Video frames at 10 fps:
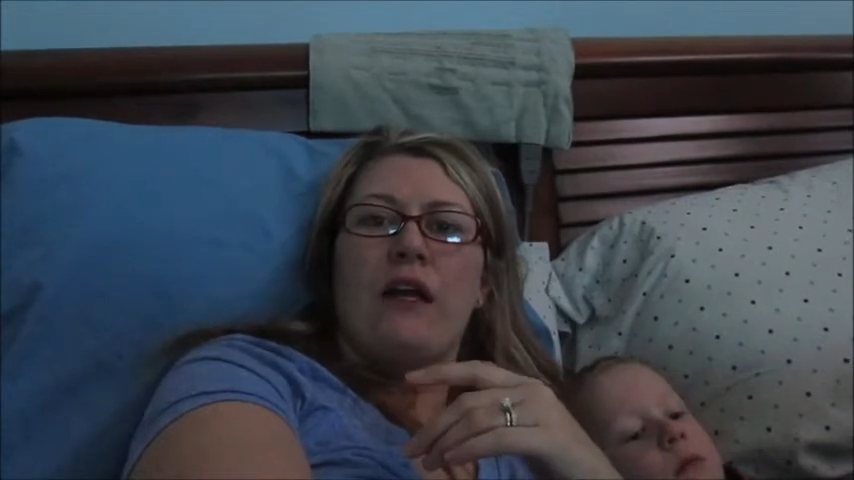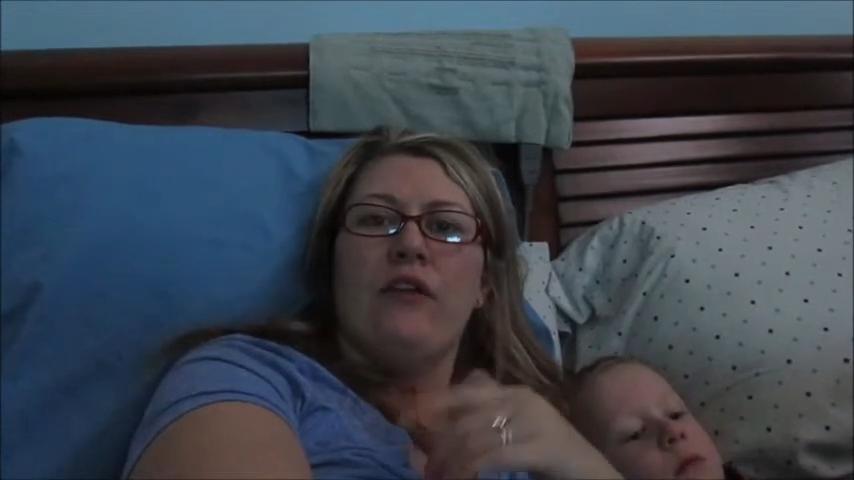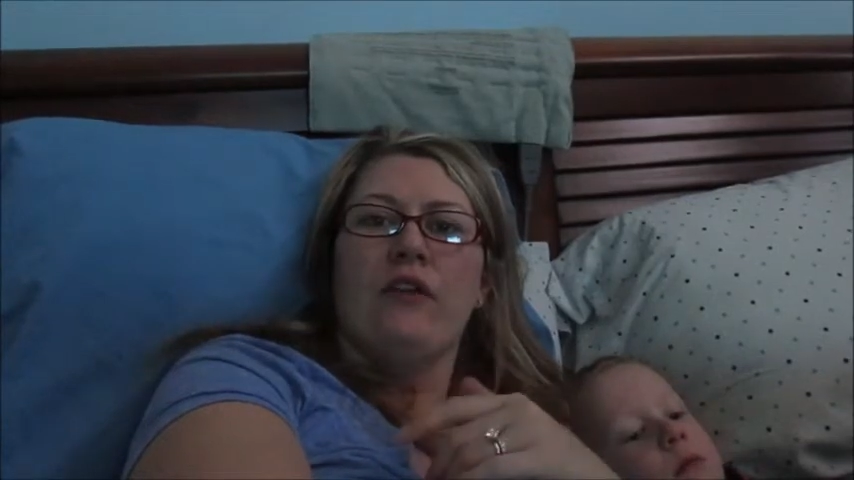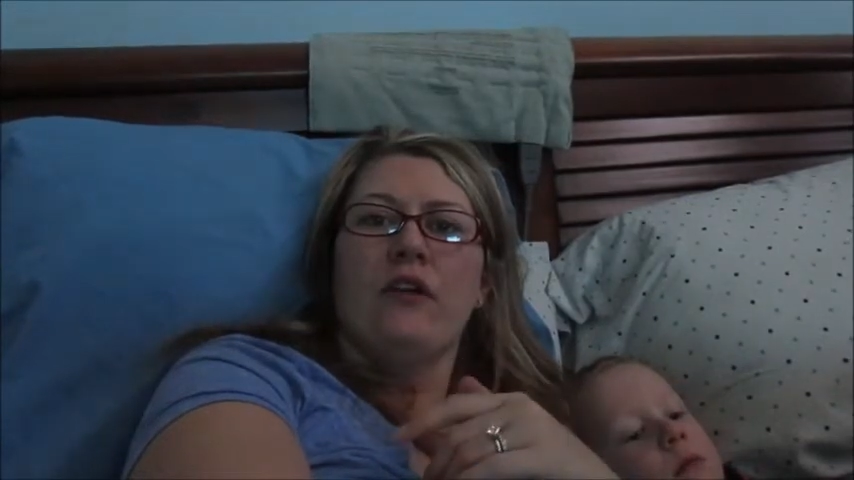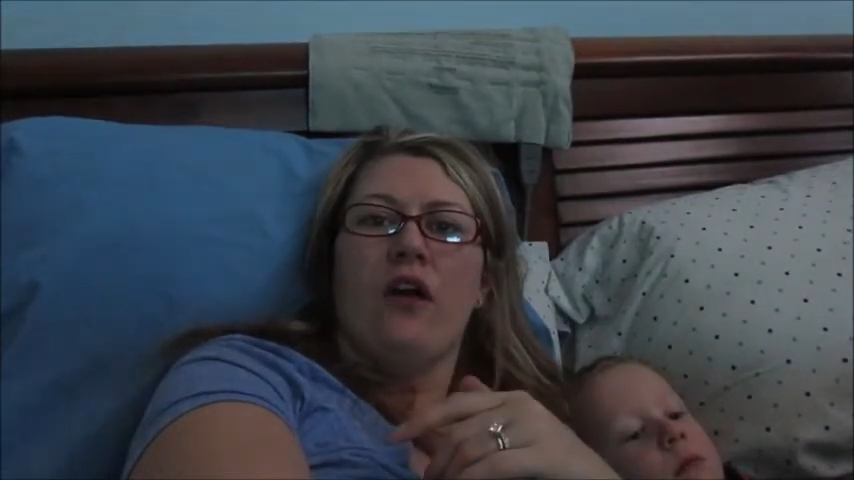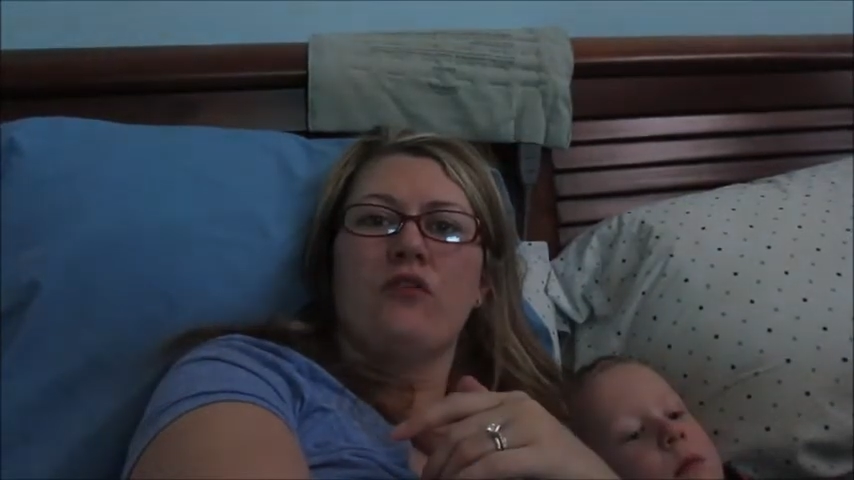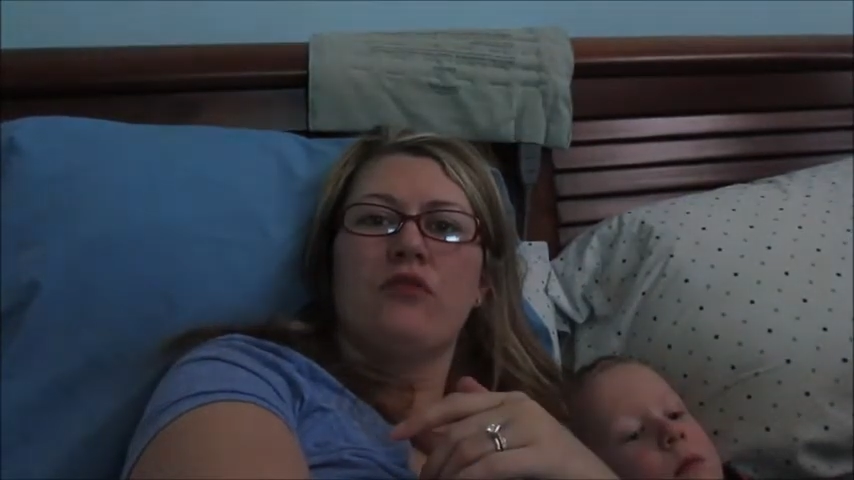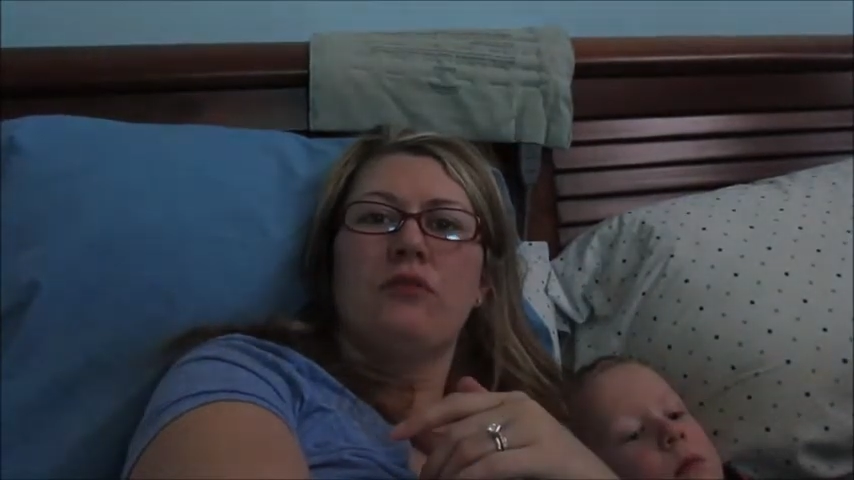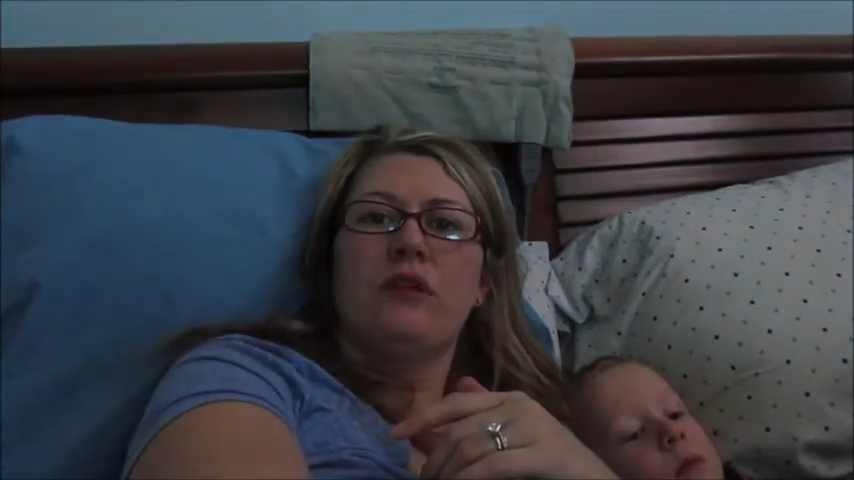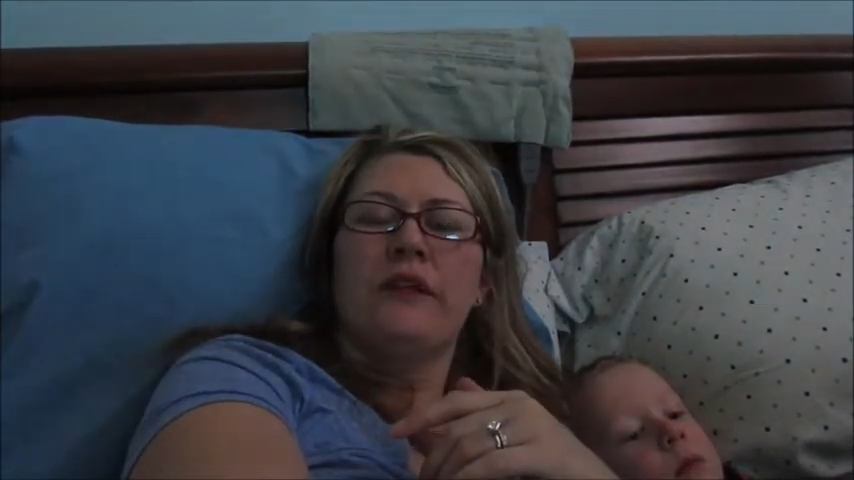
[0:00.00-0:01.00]
Erin
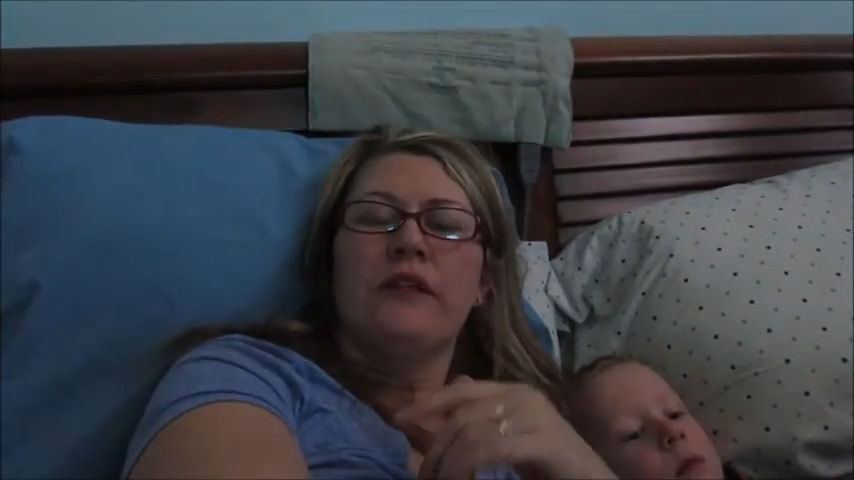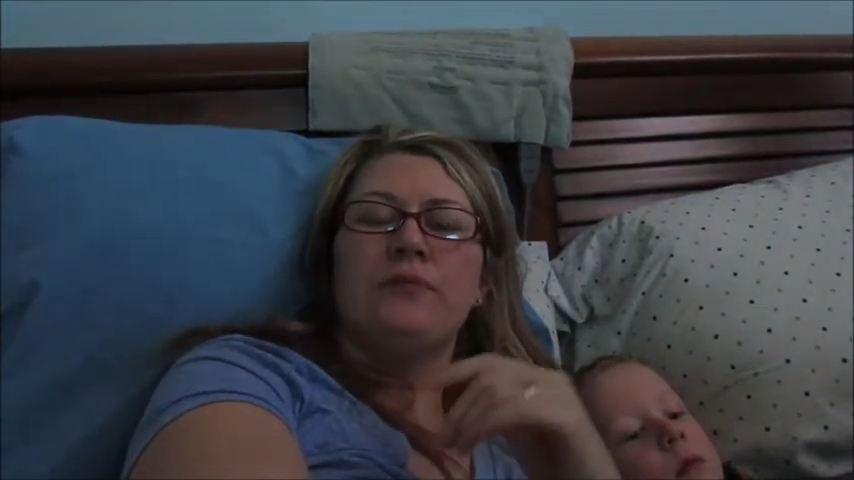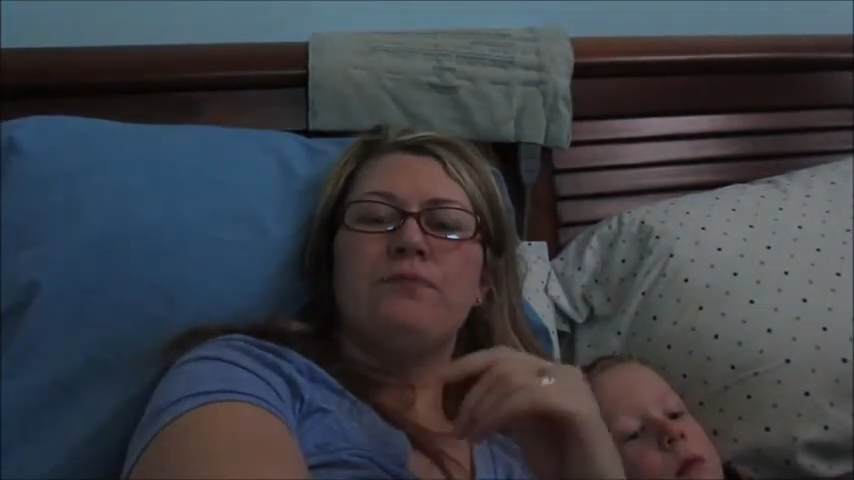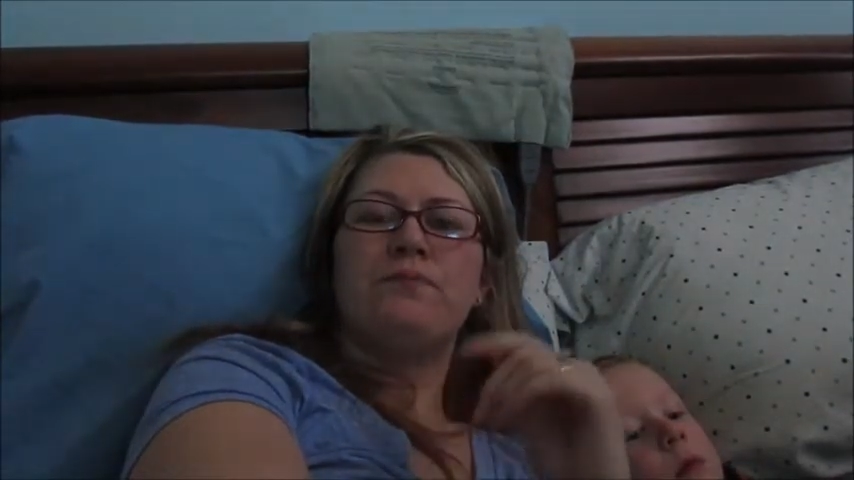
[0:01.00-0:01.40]
Condren planner.